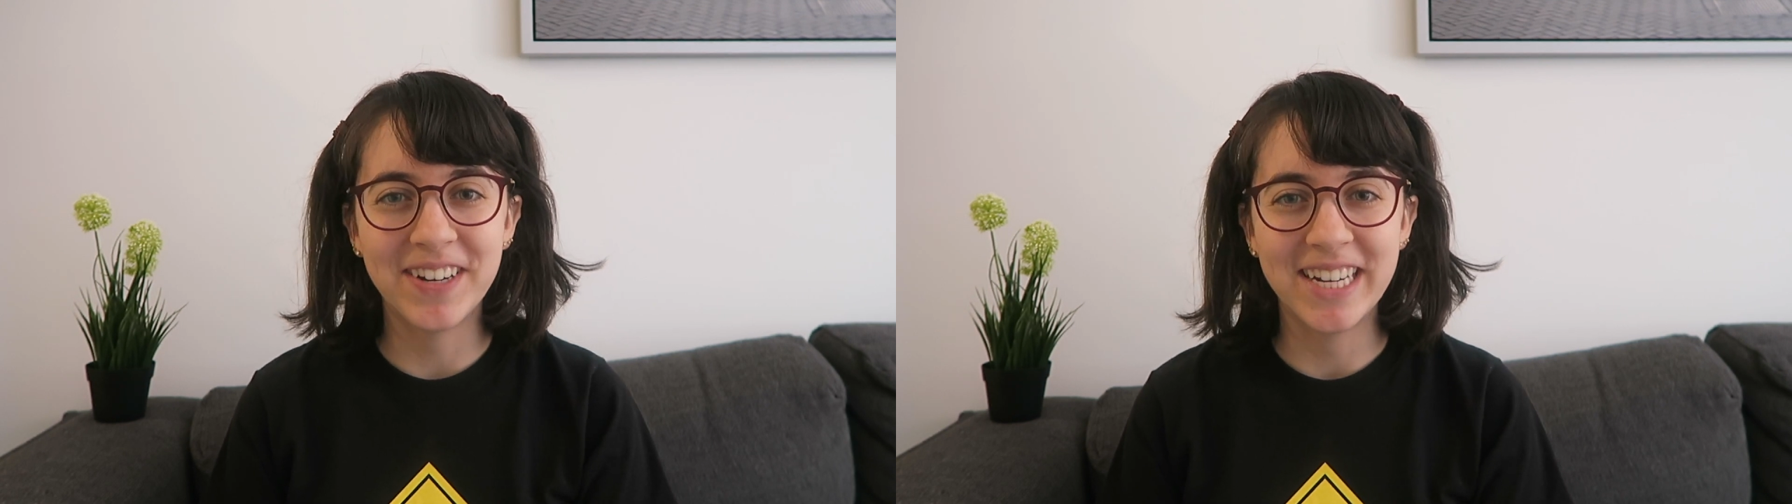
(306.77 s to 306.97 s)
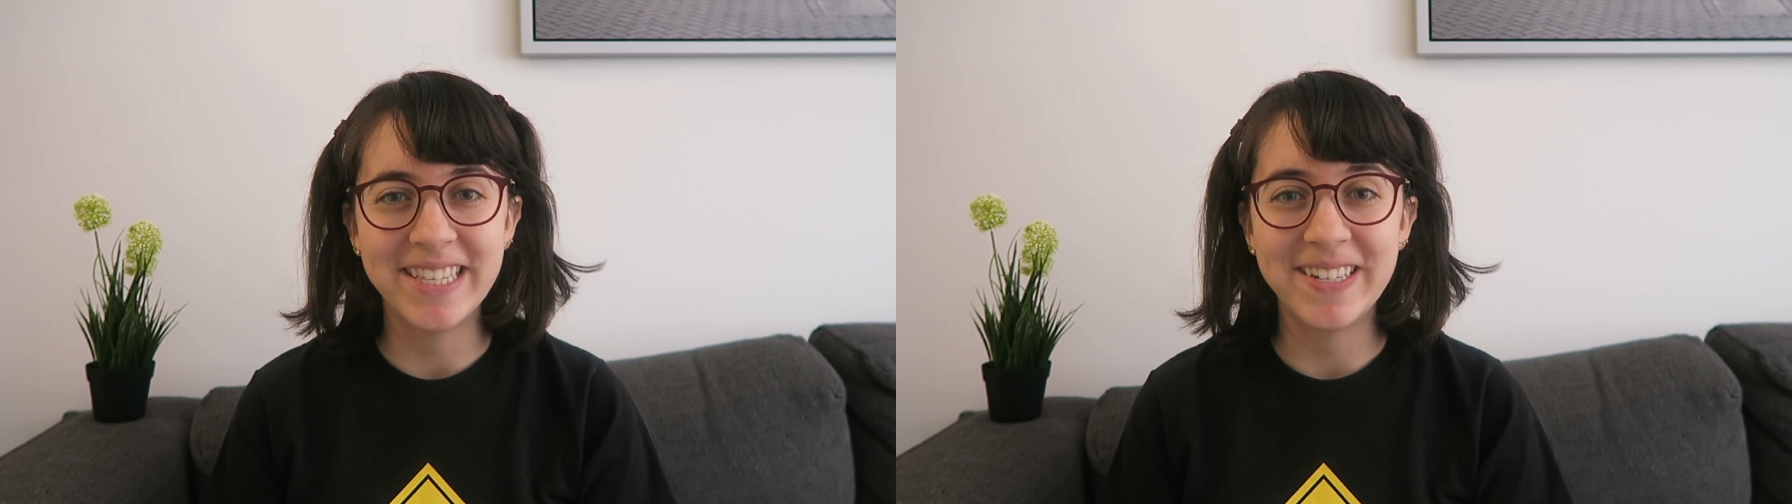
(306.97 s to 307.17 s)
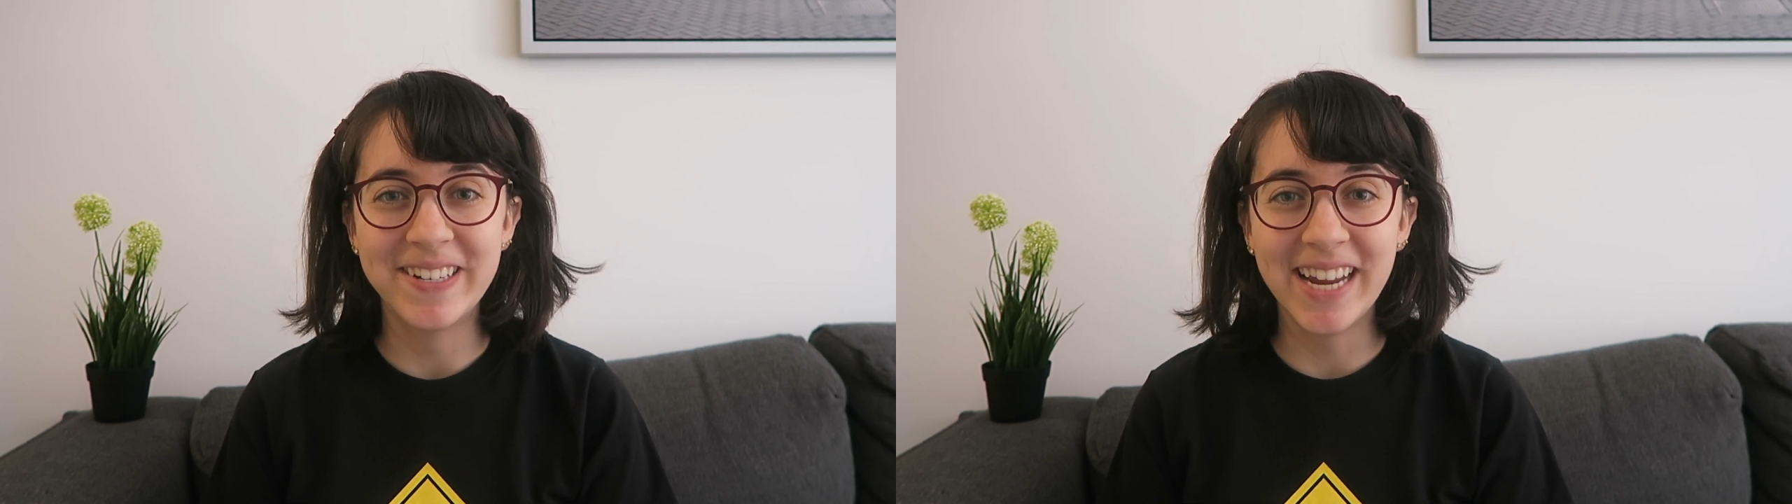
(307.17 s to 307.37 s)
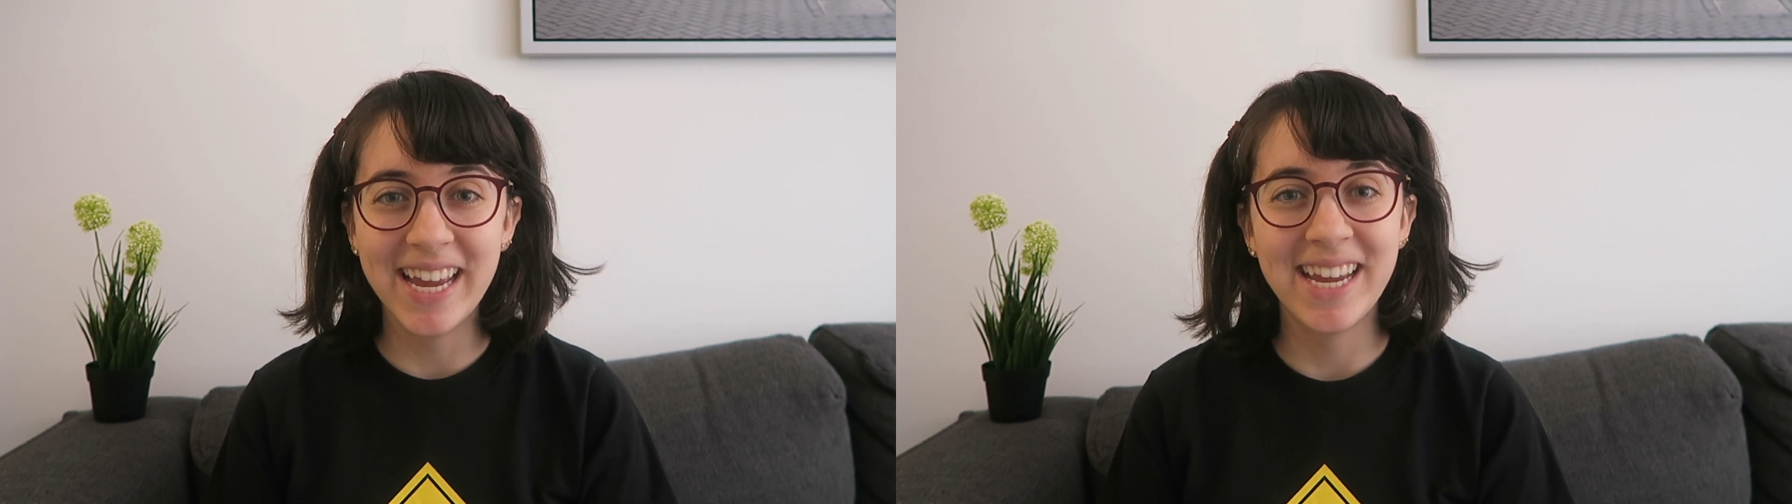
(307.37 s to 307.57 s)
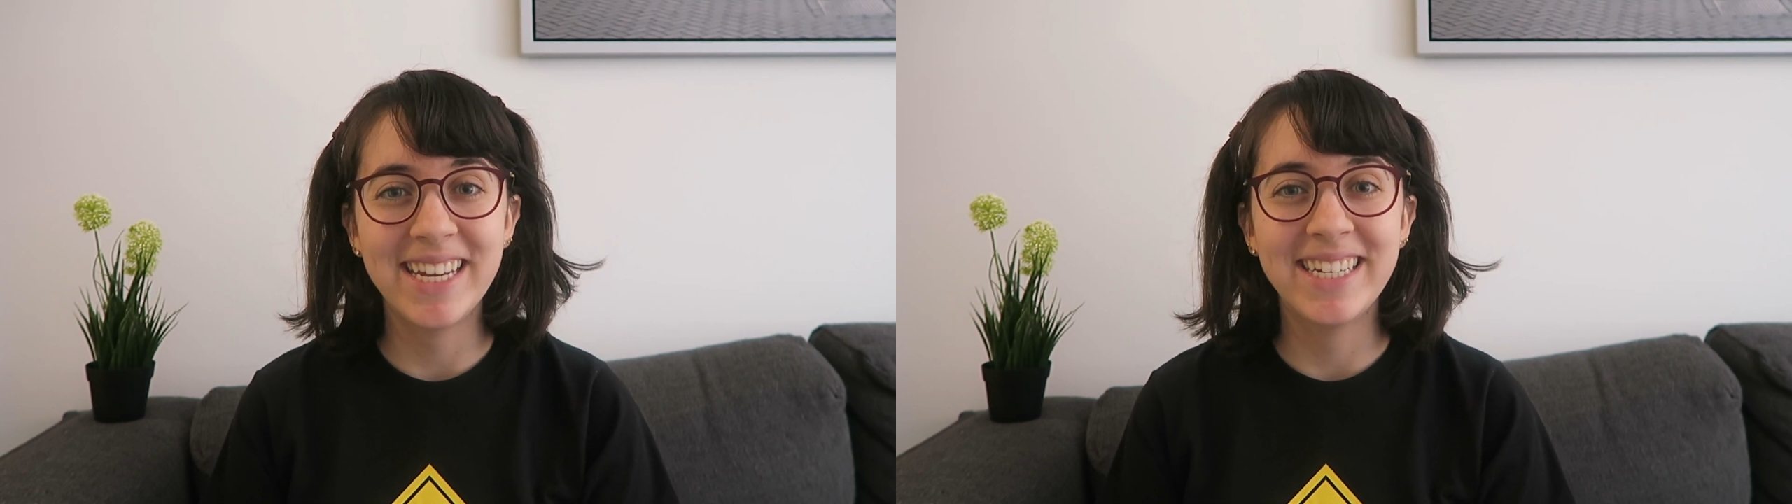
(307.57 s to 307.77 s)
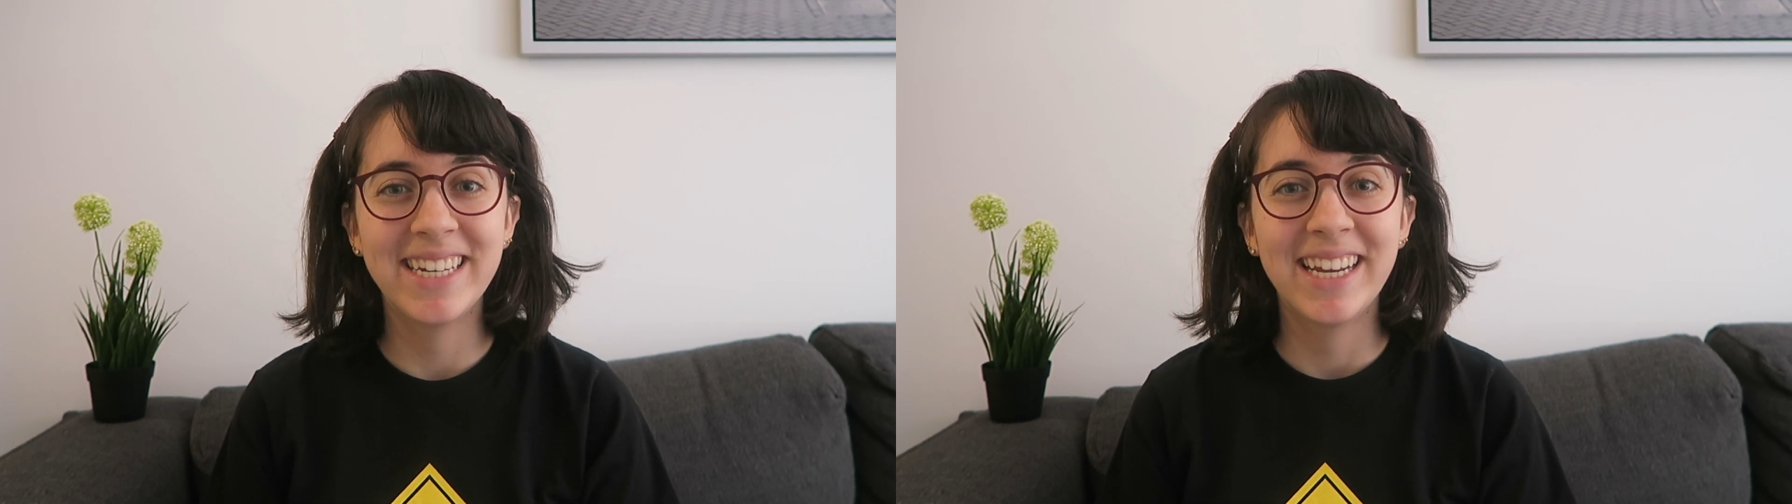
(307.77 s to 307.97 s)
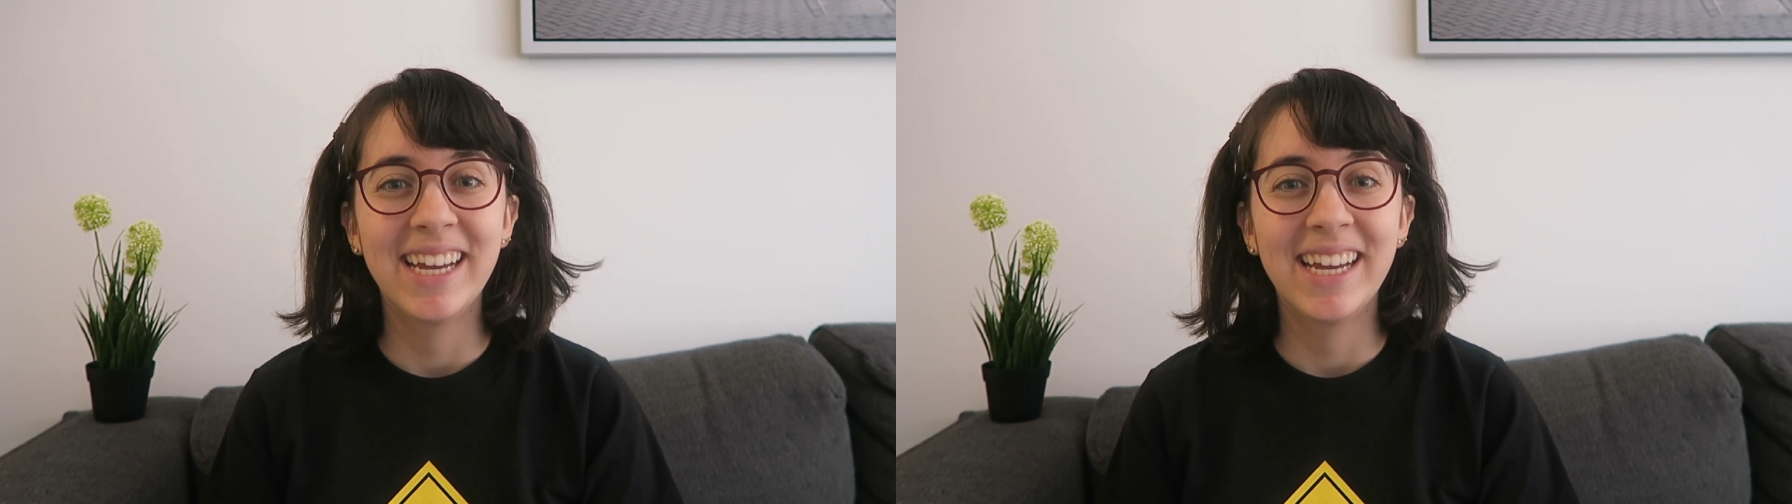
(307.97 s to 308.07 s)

friends your age,